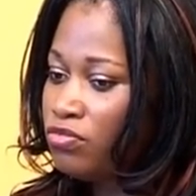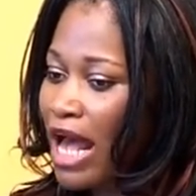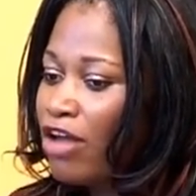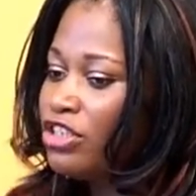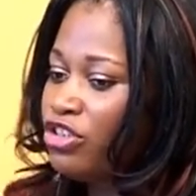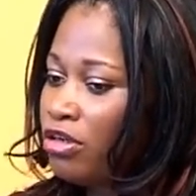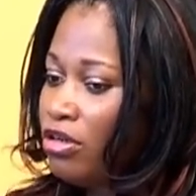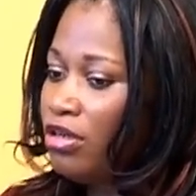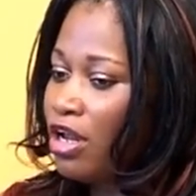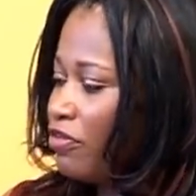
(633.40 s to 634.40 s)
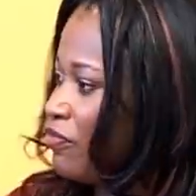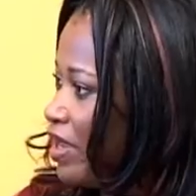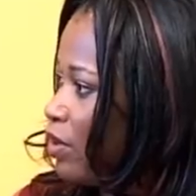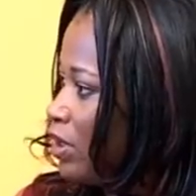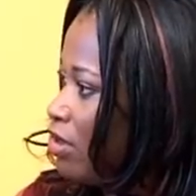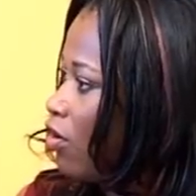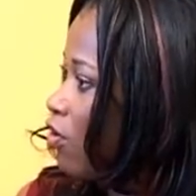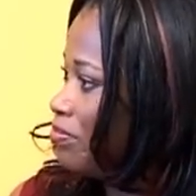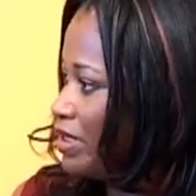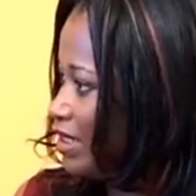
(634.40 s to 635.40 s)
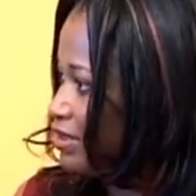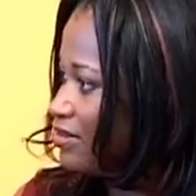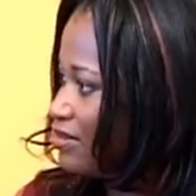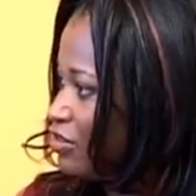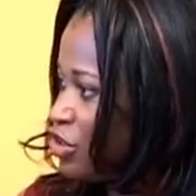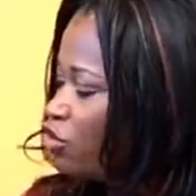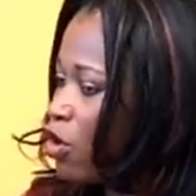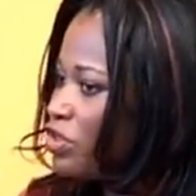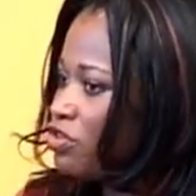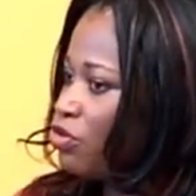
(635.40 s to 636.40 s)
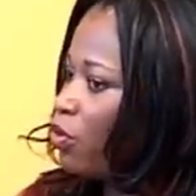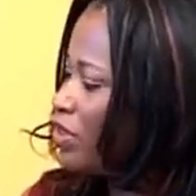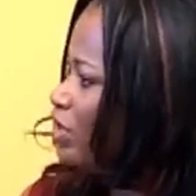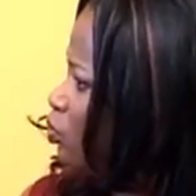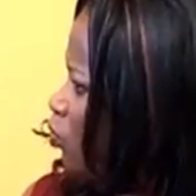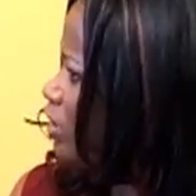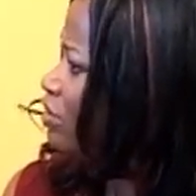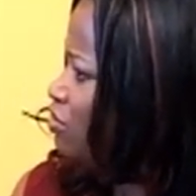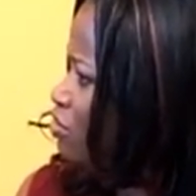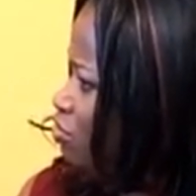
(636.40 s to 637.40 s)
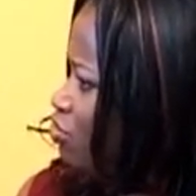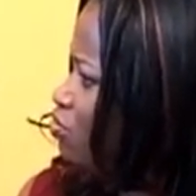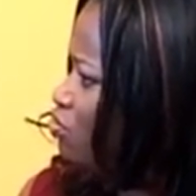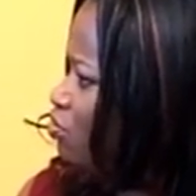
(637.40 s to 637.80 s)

how did your love affair with law begin? Did you always know that you wanted to do